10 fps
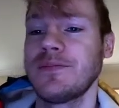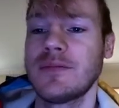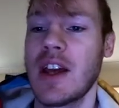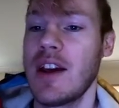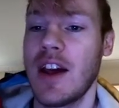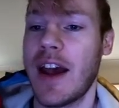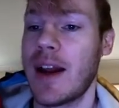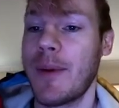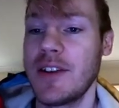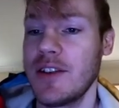And I might
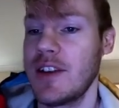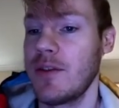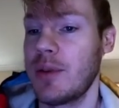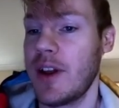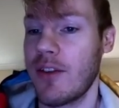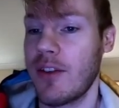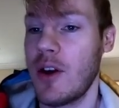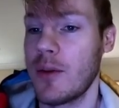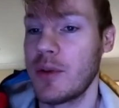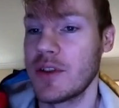just even play it slow and
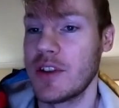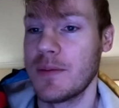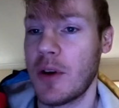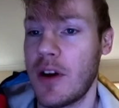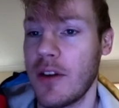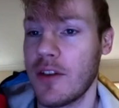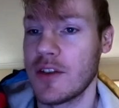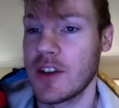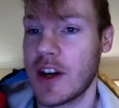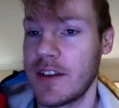push these pawns and just
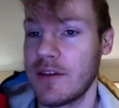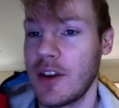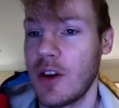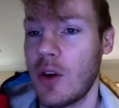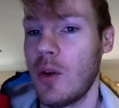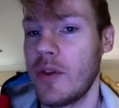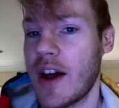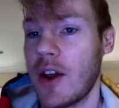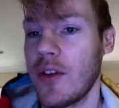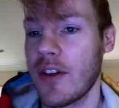kind of hold down
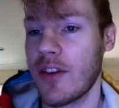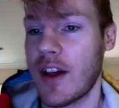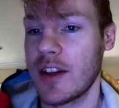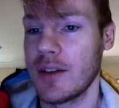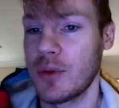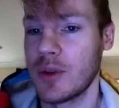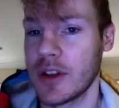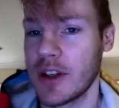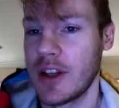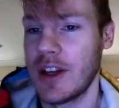this side of the board.
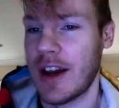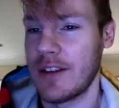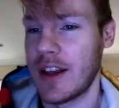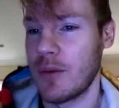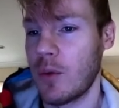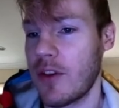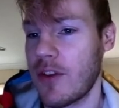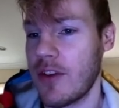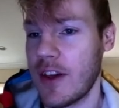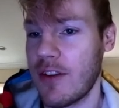And then once
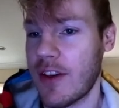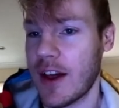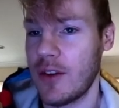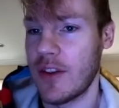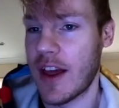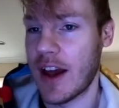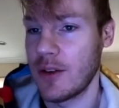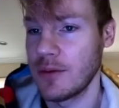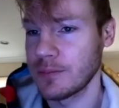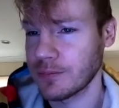this is held down,
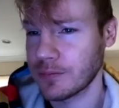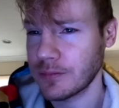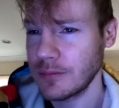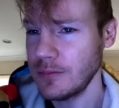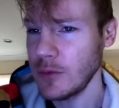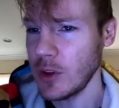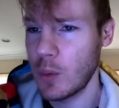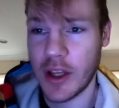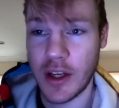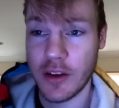we can
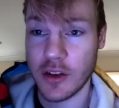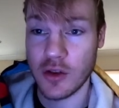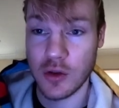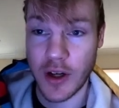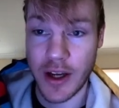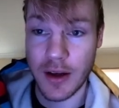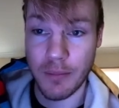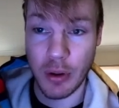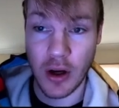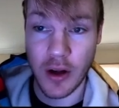either trade
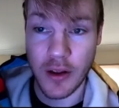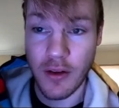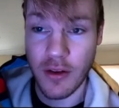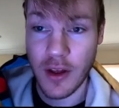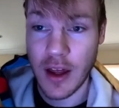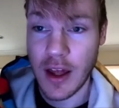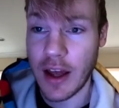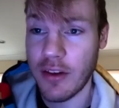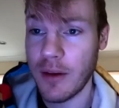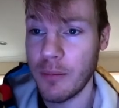pawns at
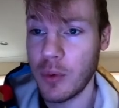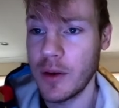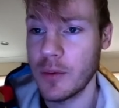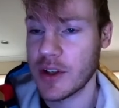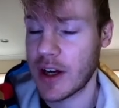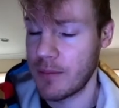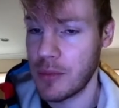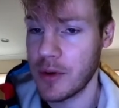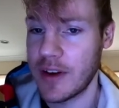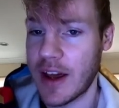some point, which I am more than
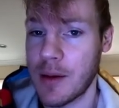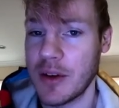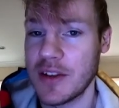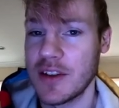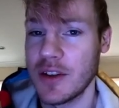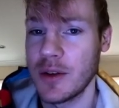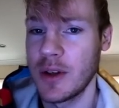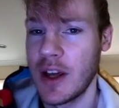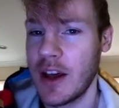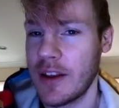happy to do.
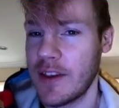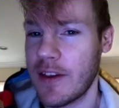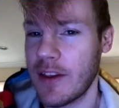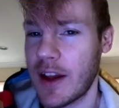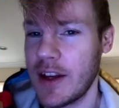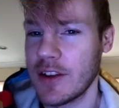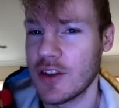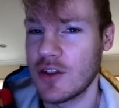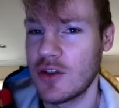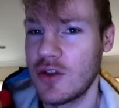This knight is
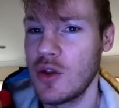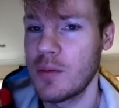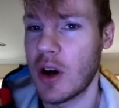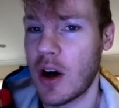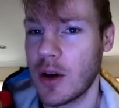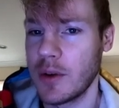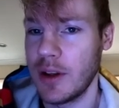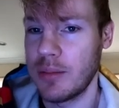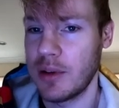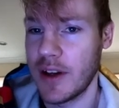super awkwardly
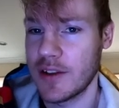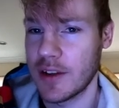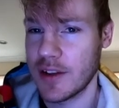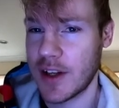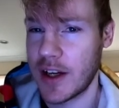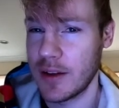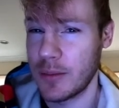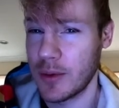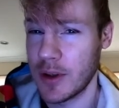placed on the side of the board.